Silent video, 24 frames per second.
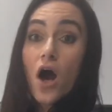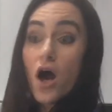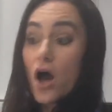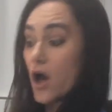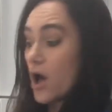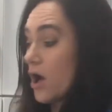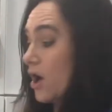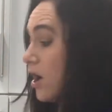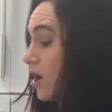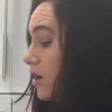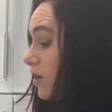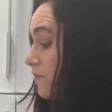
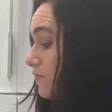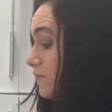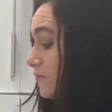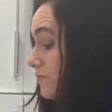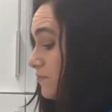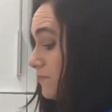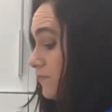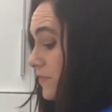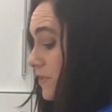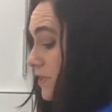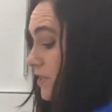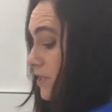of
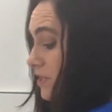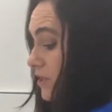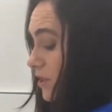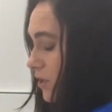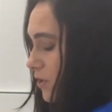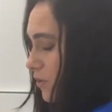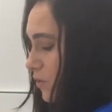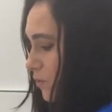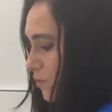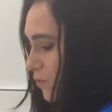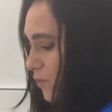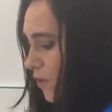milk or
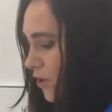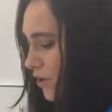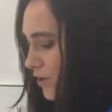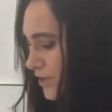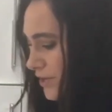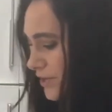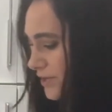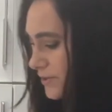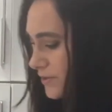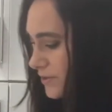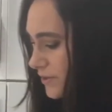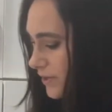water,
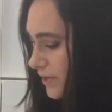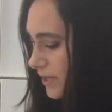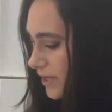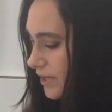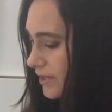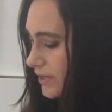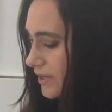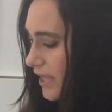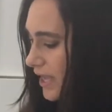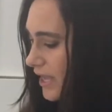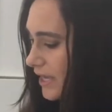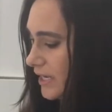okay?
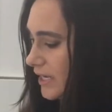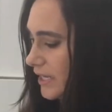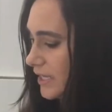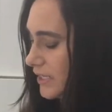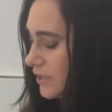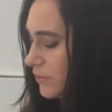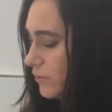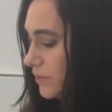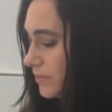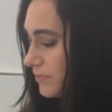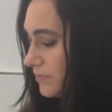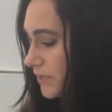I like it
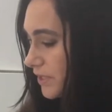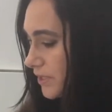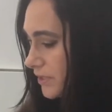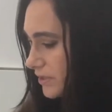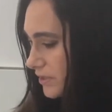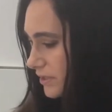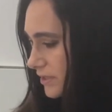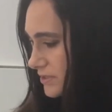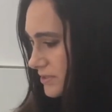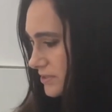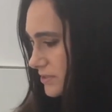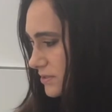with milk.
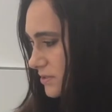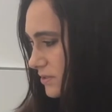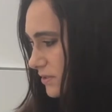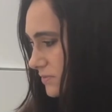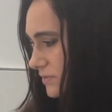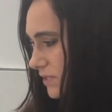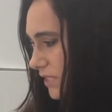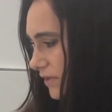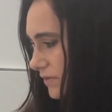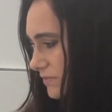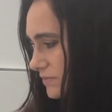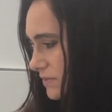I
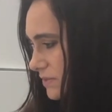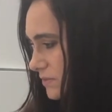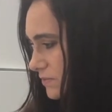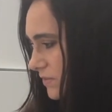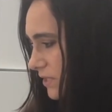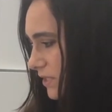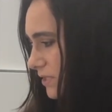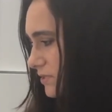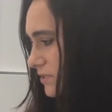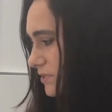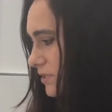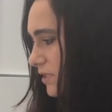sometimes
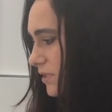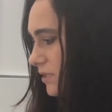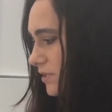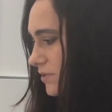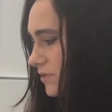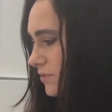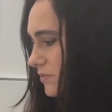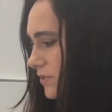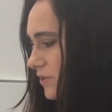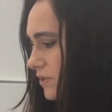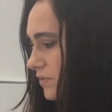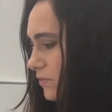mix a little
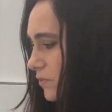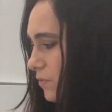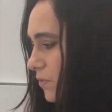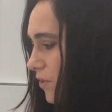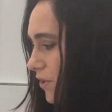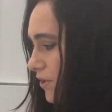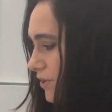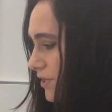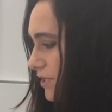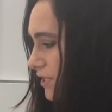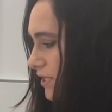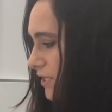bit of water
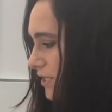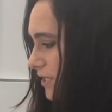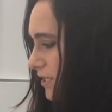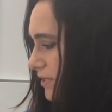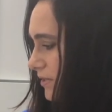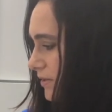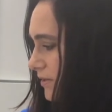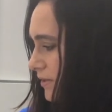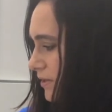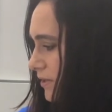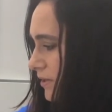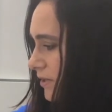in
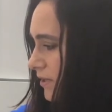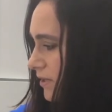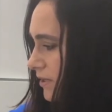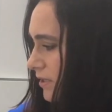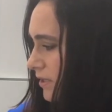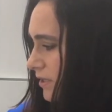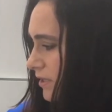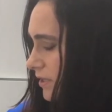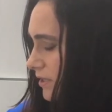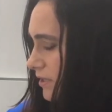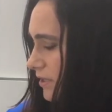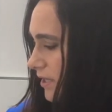
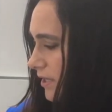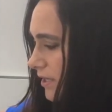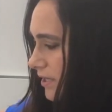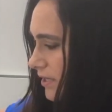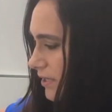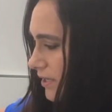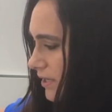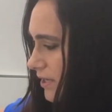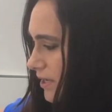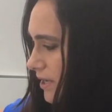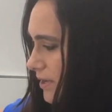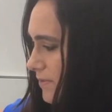the
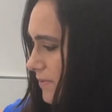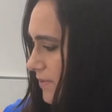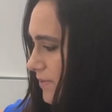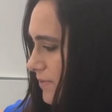cup.